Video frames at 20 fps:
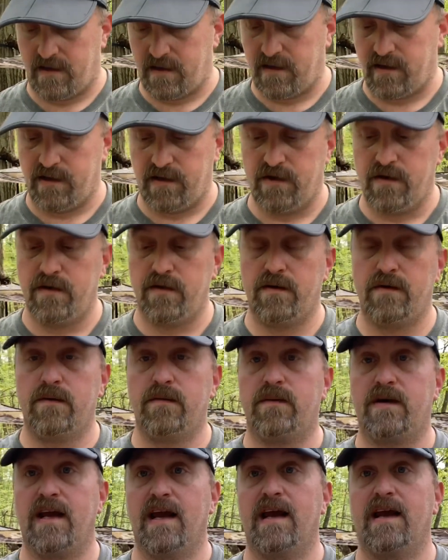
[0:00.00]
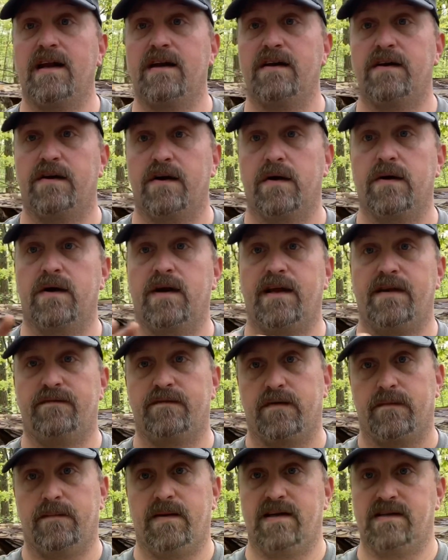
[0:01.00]
You get dirty
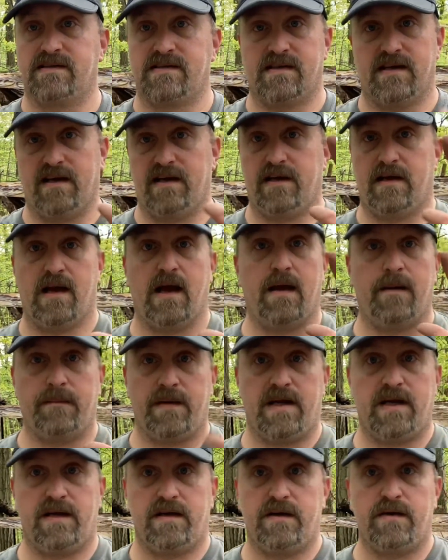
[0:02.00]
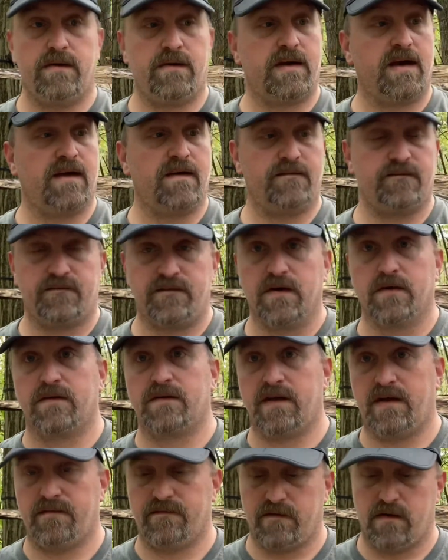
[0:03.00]
from this thing. I mean, you get
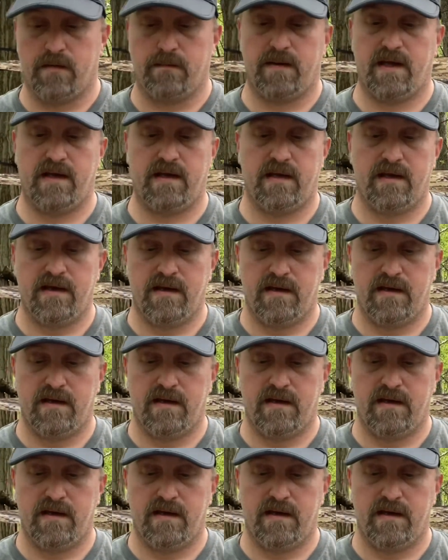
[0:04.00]
filthy from it.